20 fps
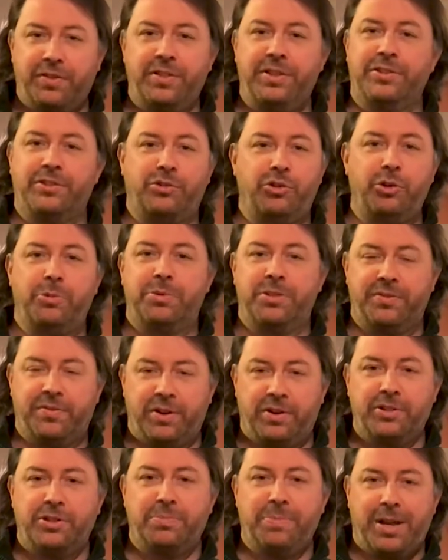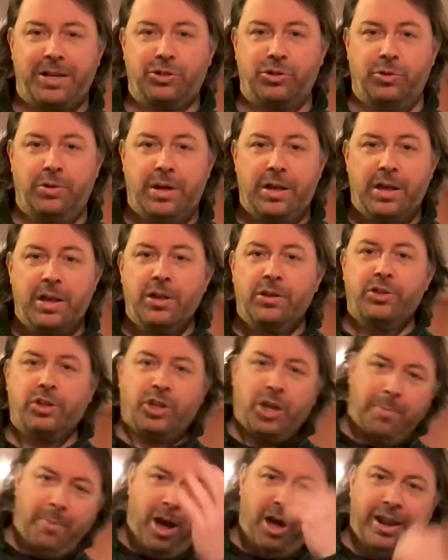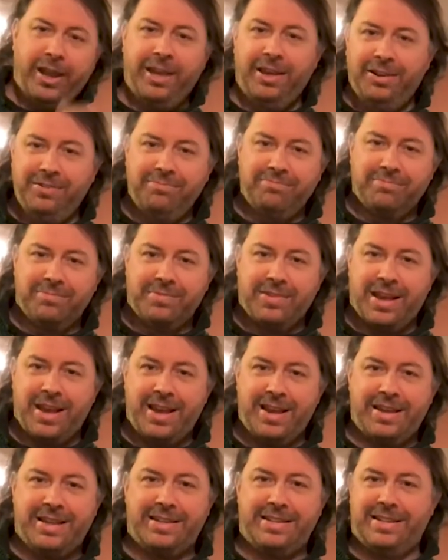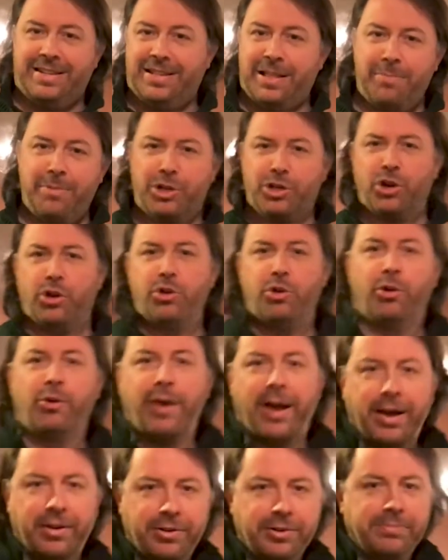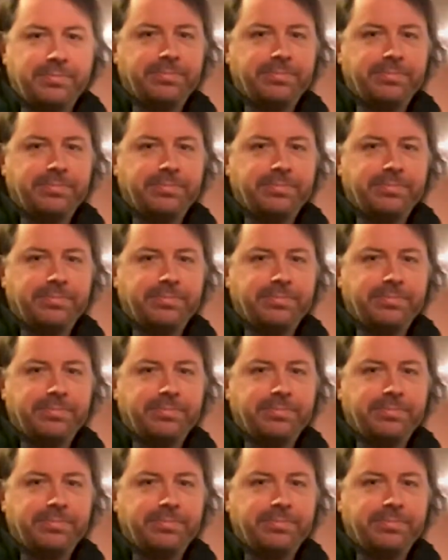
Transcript: this group. It's very special. So come on in and let me show you around.